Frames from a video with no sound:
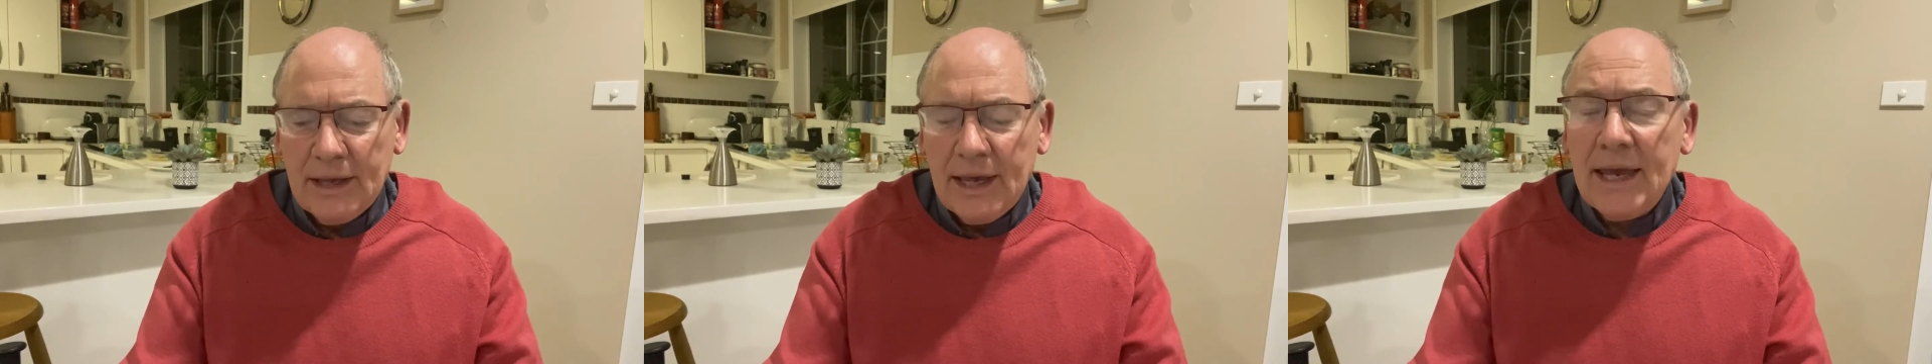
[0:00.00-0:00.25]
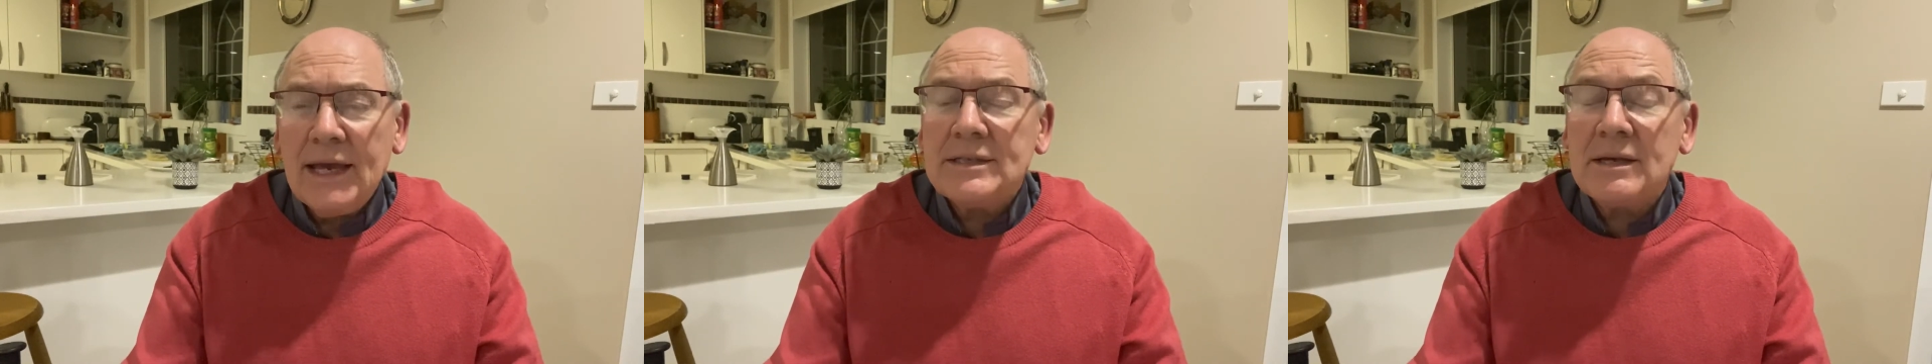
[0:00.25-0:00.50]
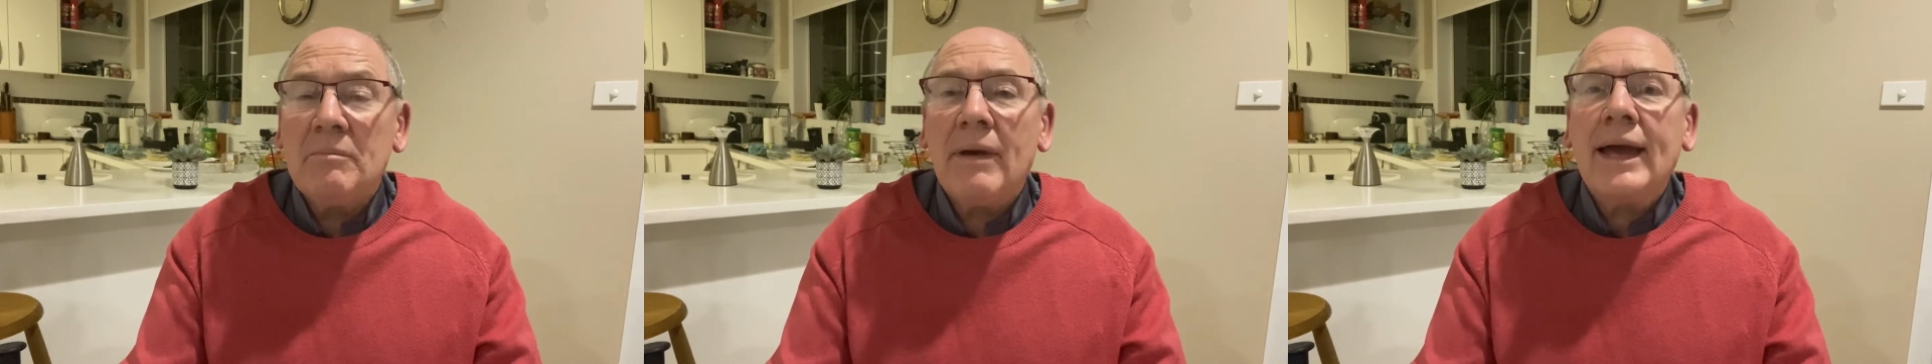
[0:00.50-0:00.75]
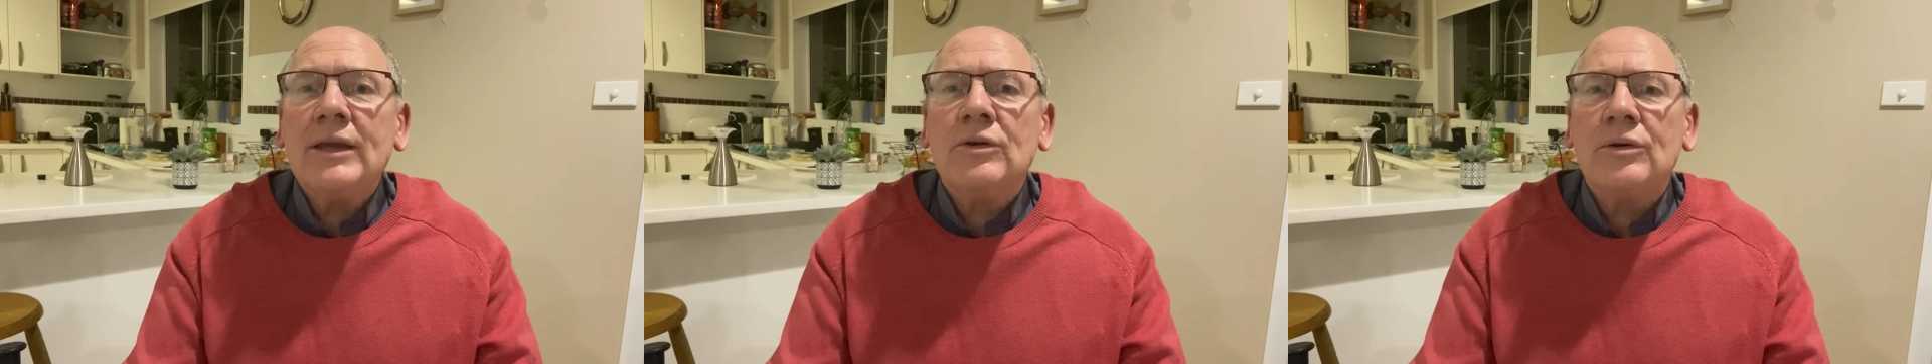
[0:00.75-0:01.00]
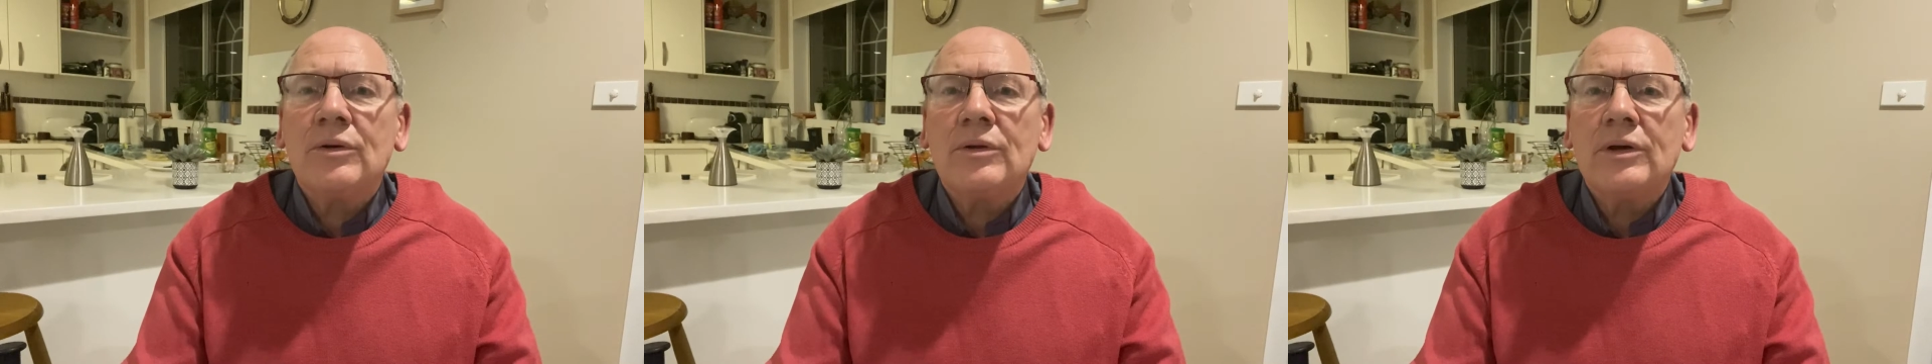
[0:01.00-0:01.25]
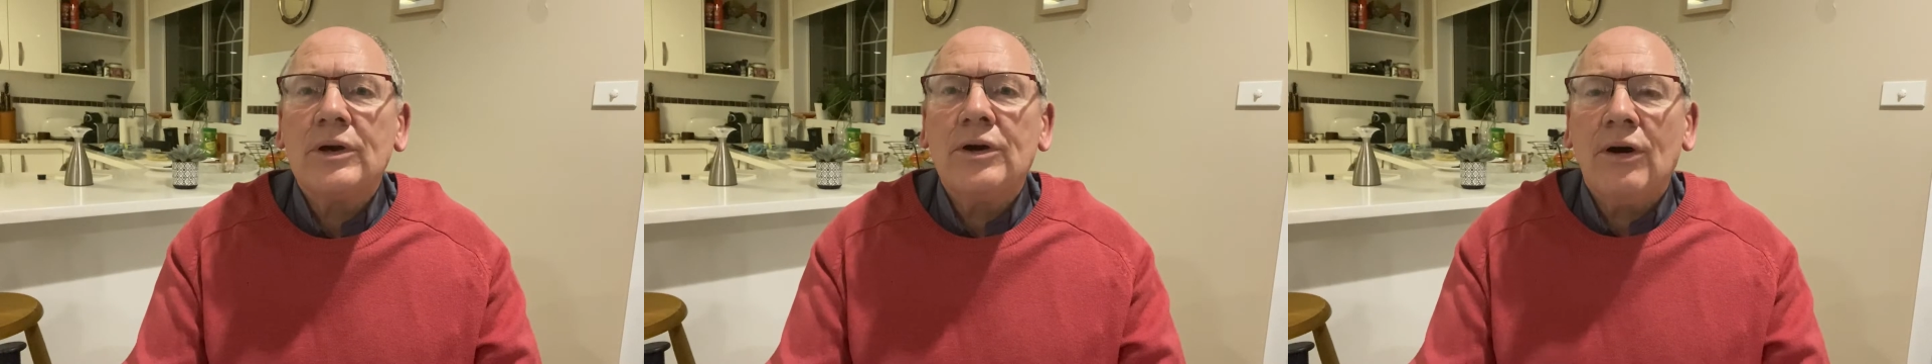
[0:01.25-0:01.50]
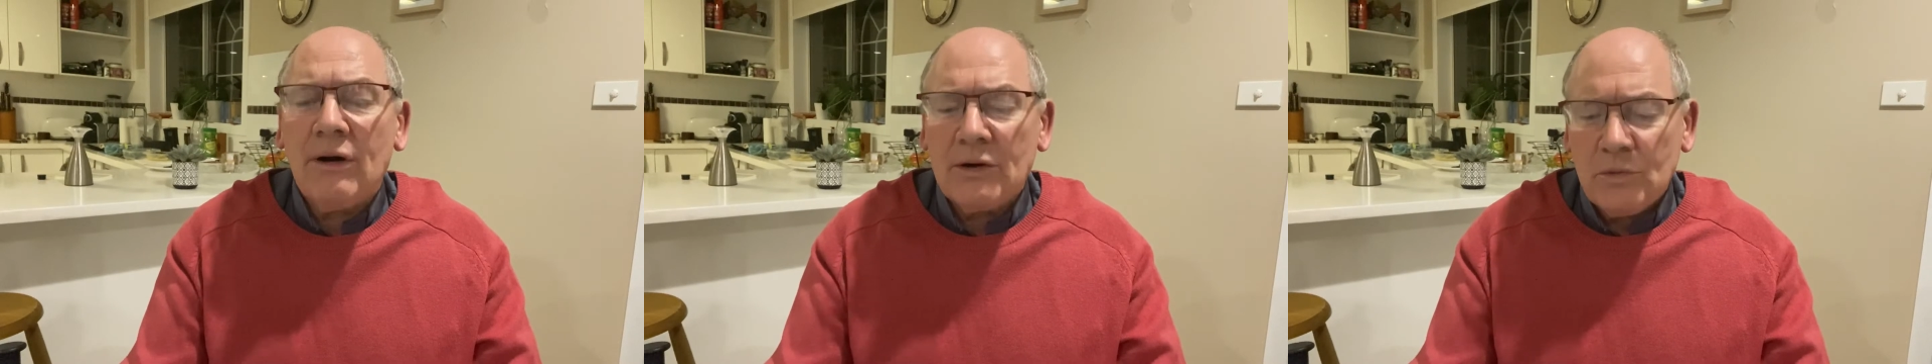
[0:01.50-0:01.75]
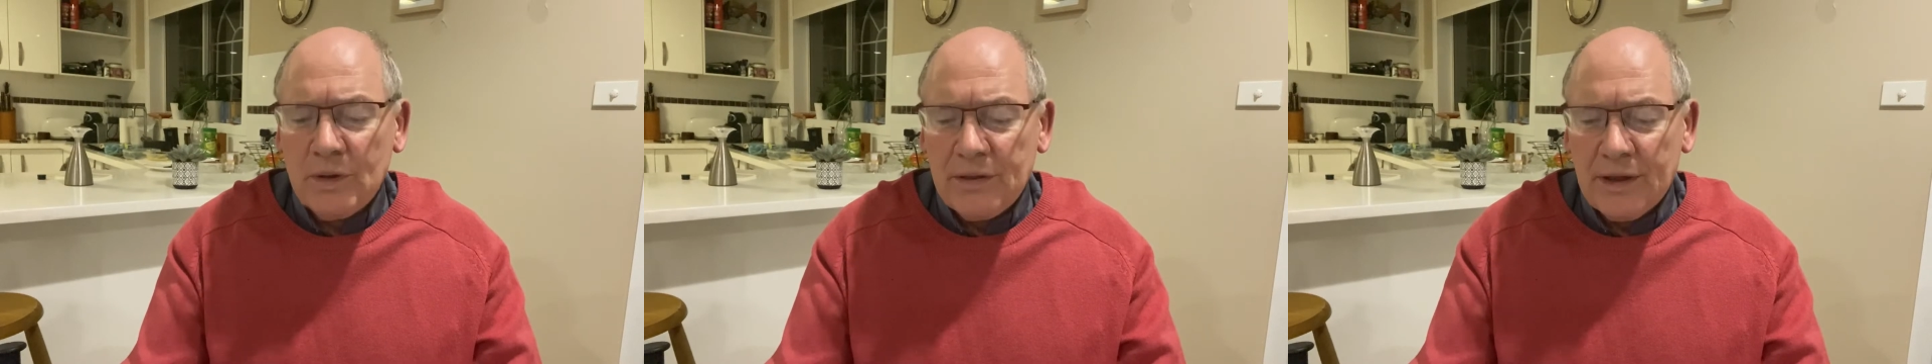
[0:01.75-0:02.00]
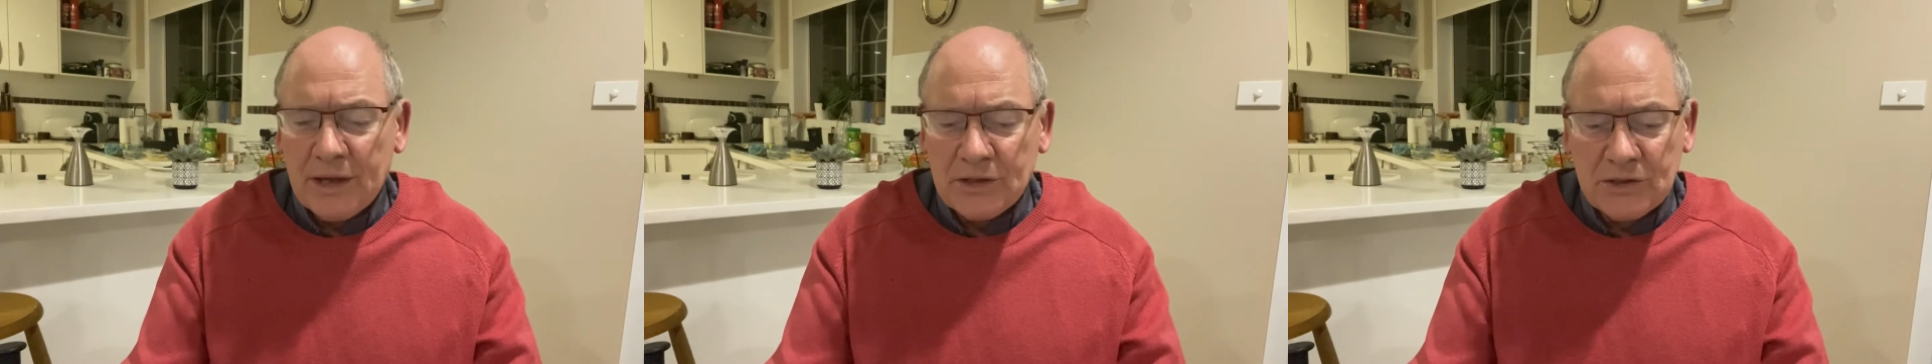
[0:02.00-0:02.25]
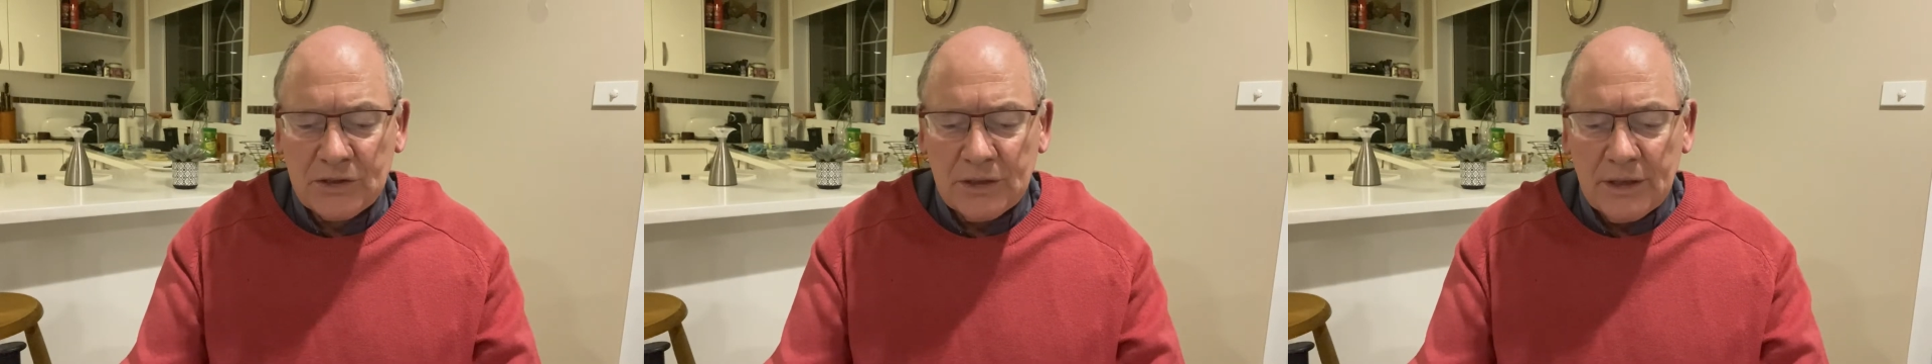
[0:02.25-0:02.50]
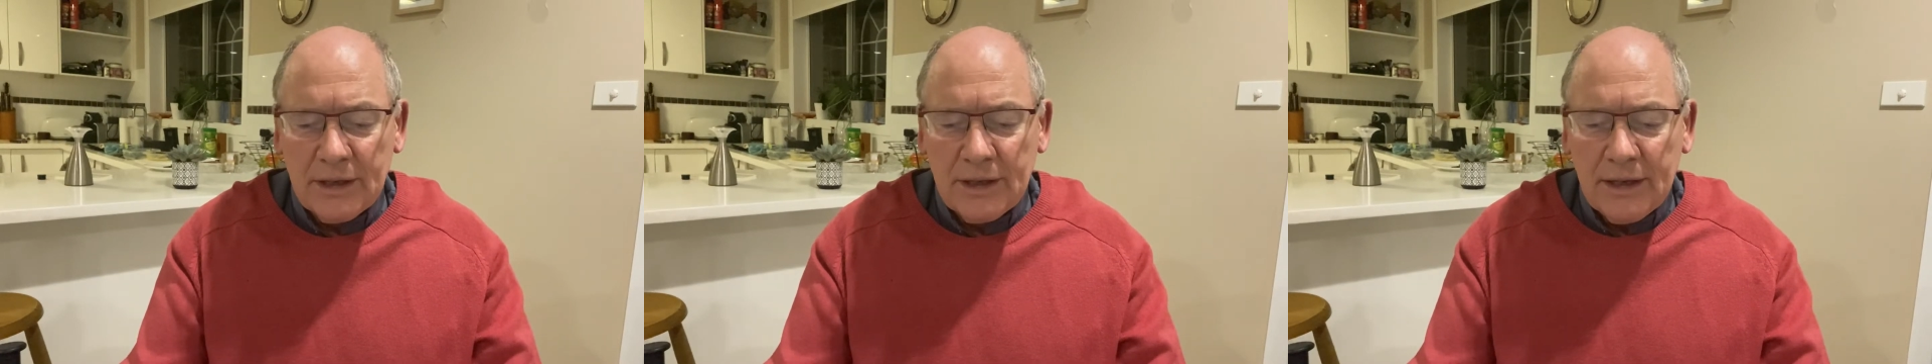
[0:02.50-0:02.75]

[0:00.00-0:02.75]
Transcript: He is Emmanuel, God with us.